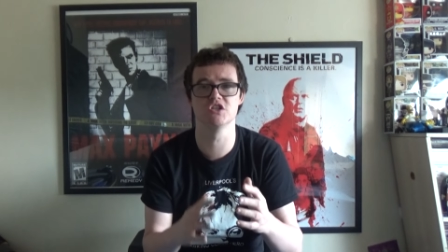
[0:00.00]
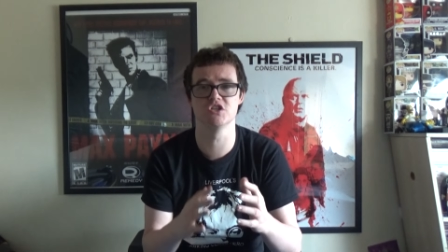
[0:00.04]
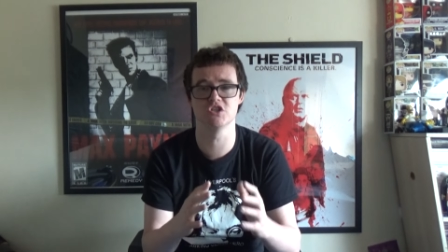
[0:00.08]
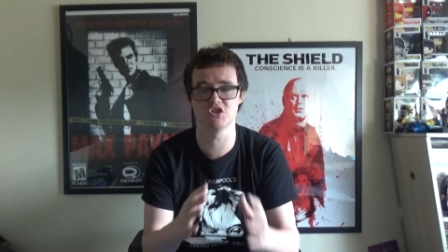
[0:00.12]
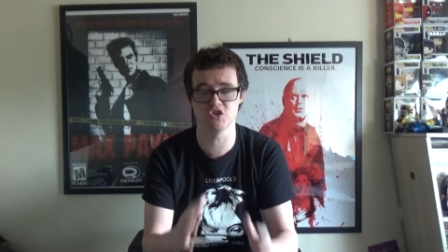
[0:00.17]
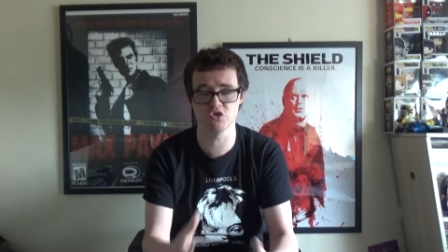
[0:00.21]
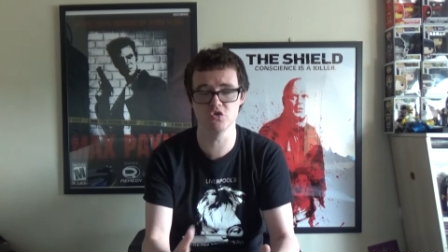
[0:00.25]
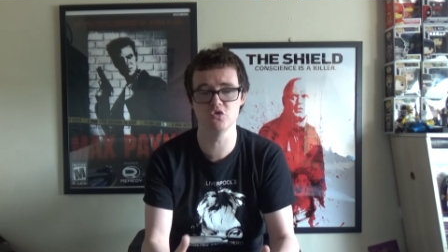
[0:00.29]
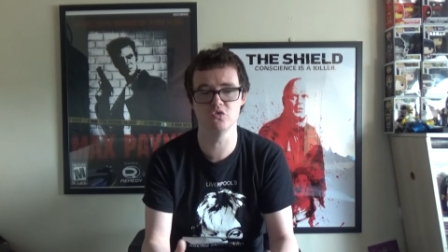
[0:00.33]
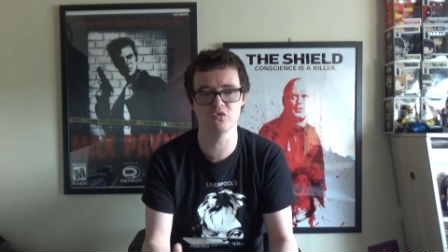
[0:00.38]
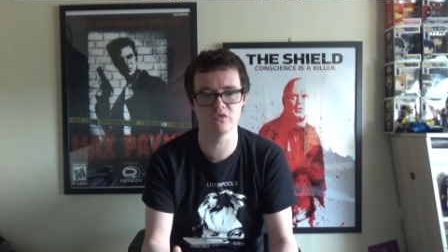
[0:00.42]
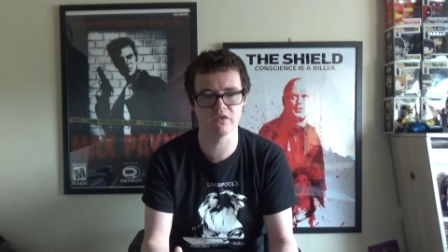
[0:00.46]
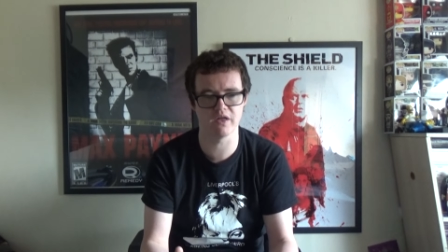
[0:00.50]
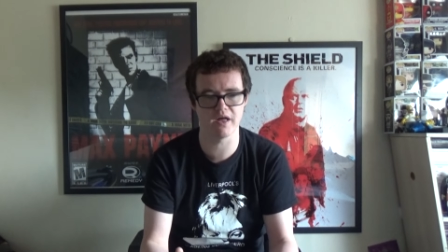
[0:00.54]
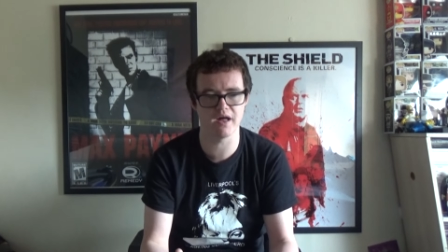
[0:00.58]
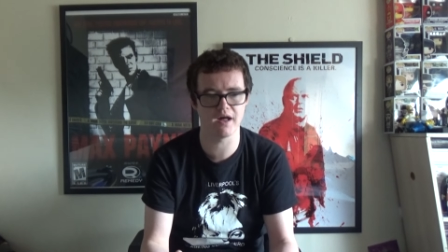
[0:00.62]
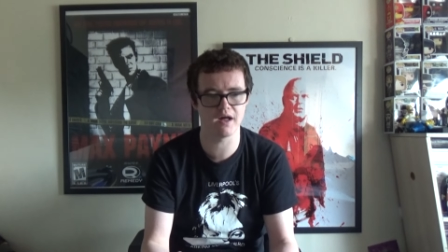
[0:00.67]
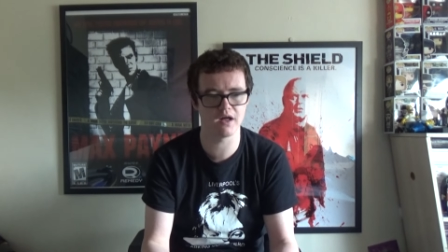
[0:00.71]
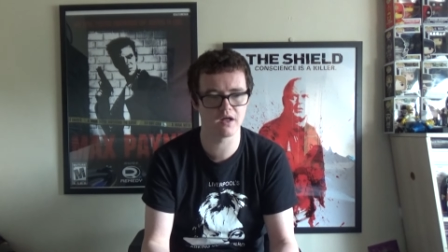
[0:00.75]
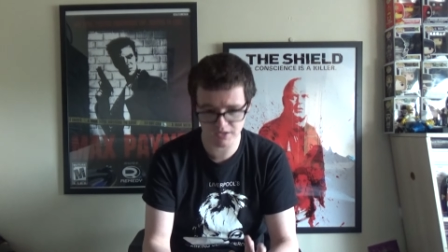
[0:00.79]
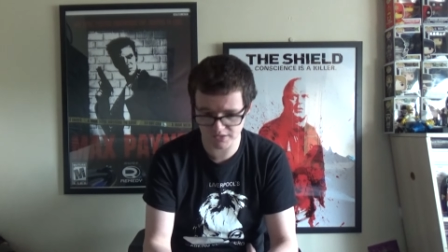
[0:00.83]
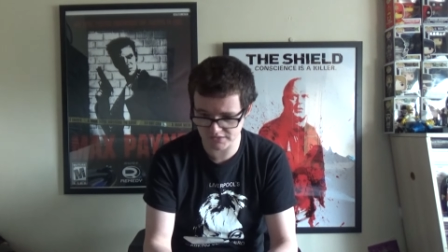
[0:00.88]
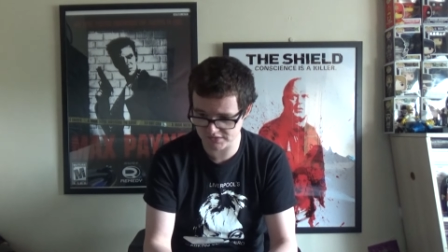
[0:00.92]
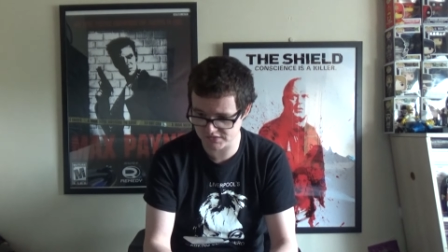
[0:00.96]
do that
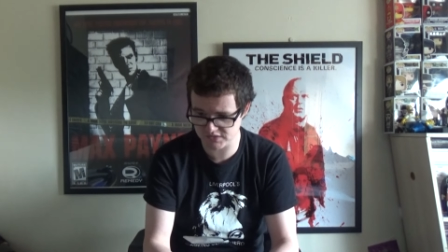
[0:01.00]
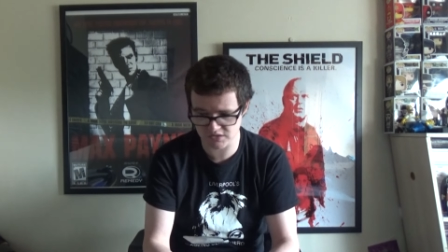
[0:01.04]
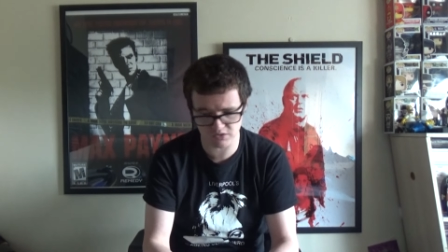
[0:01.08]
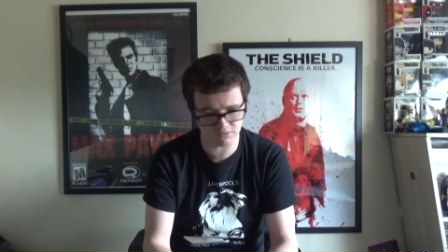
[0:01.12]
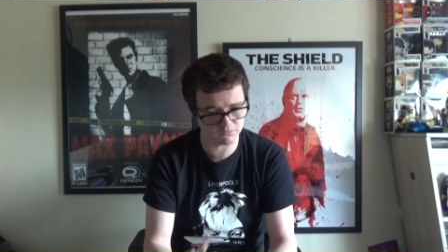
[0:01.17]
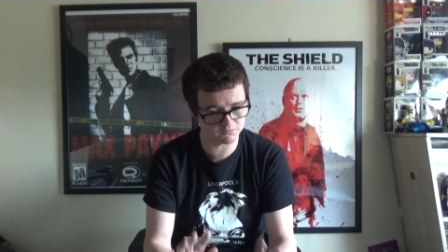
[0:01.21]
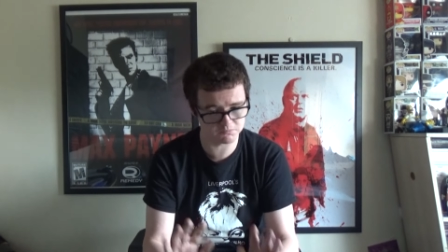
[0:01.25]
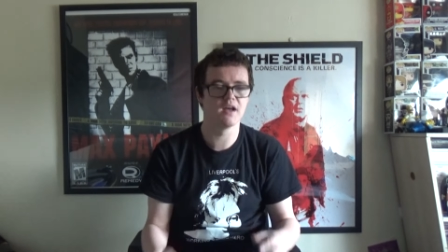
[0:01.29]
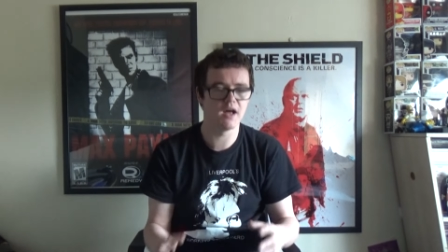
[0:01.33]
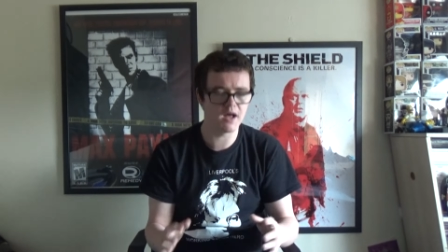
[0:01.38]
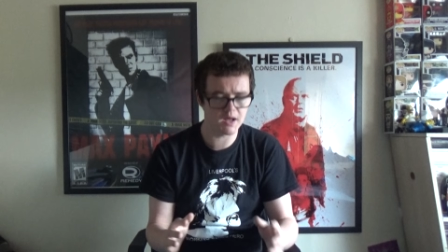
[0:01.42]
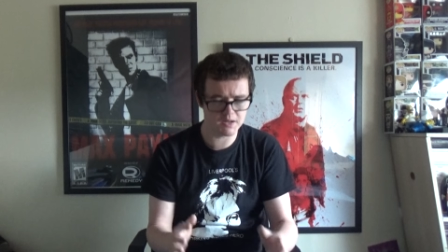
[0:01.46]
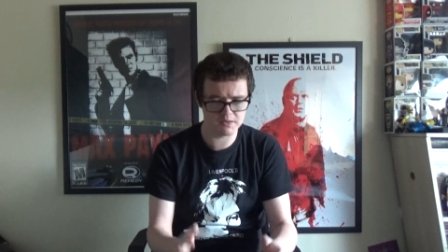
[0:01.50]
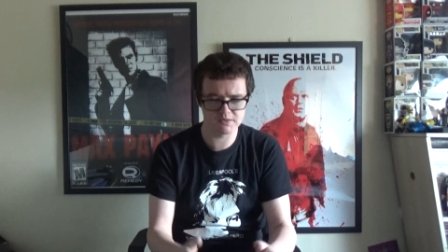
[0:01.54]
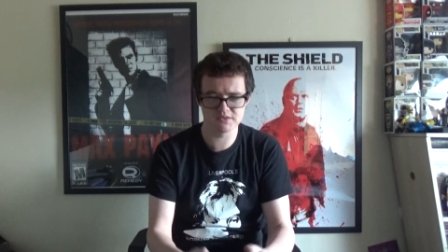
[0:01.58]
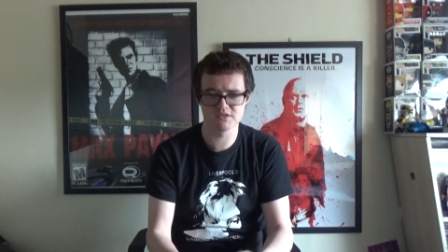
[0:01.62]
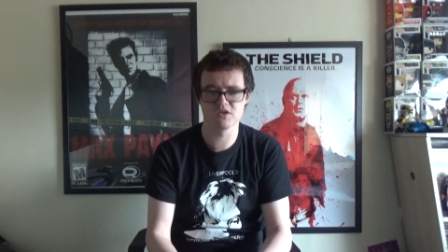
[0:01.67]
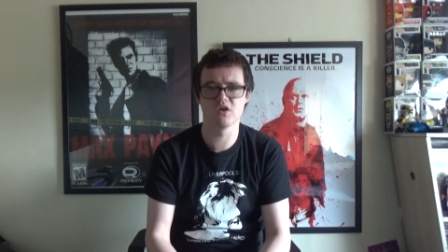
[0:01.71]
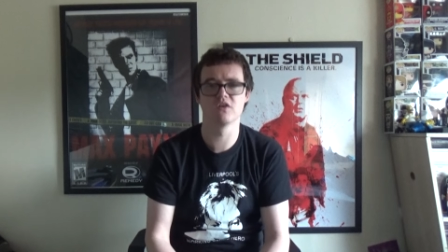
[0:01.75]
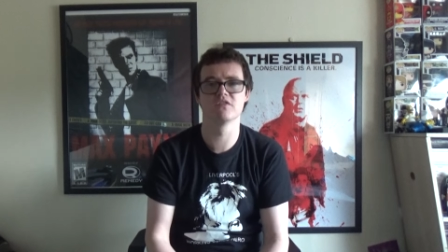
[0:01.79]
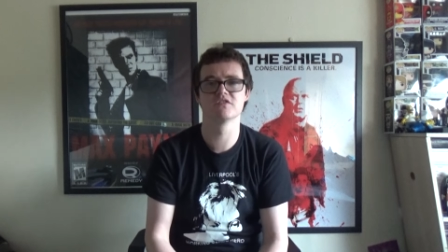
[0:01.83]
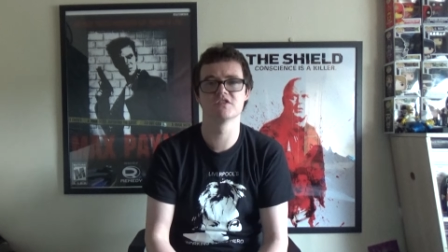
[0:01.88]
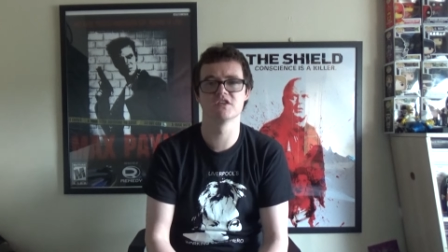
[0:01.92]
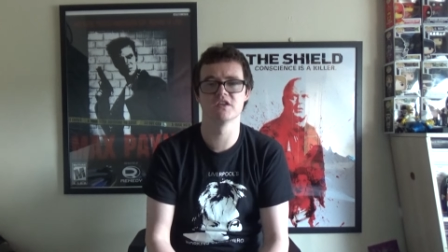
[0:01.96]
and so hats
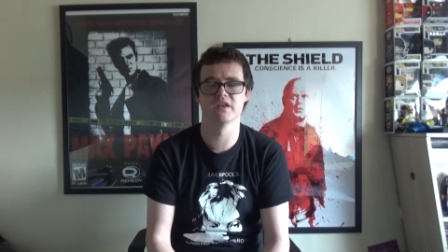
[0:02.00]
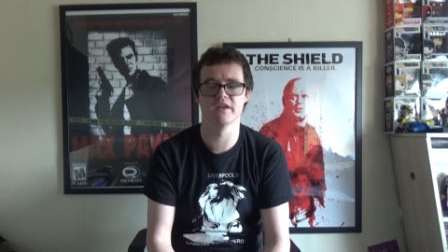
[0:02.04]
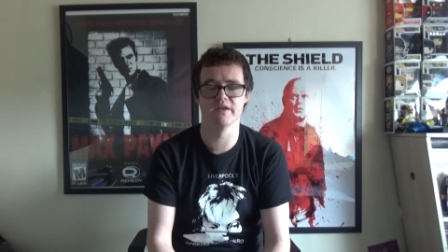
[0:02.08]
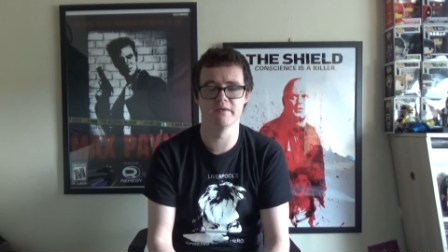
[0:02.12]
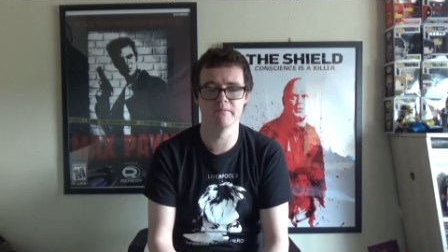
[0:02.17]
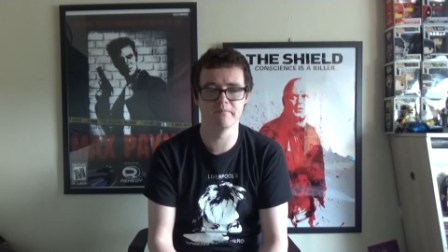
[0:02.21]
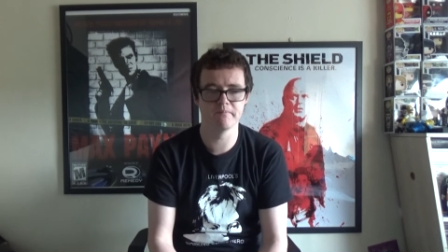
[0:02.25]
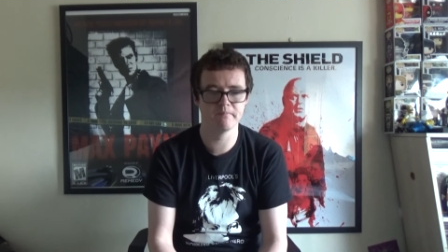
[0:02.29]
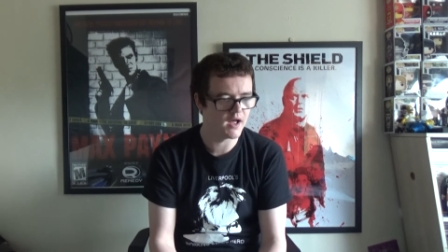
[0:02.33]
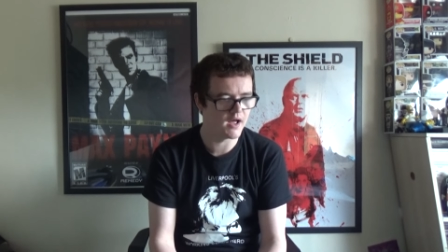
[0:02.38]
off to him